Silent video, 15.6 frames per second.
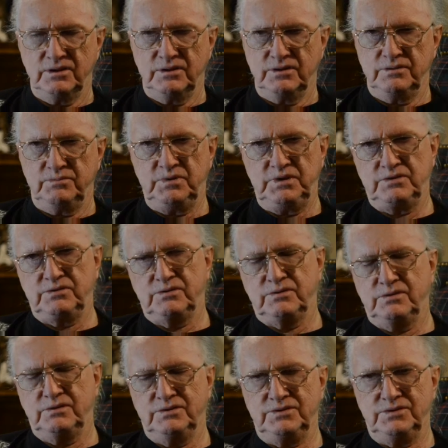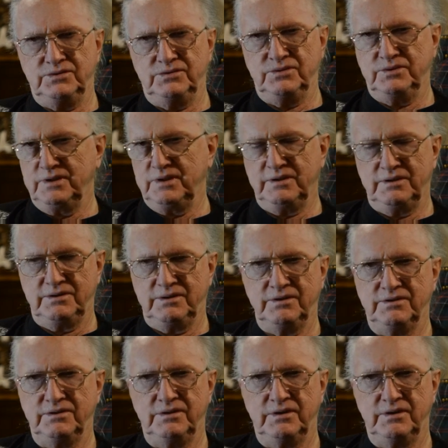the Peace Corps of Lesotho.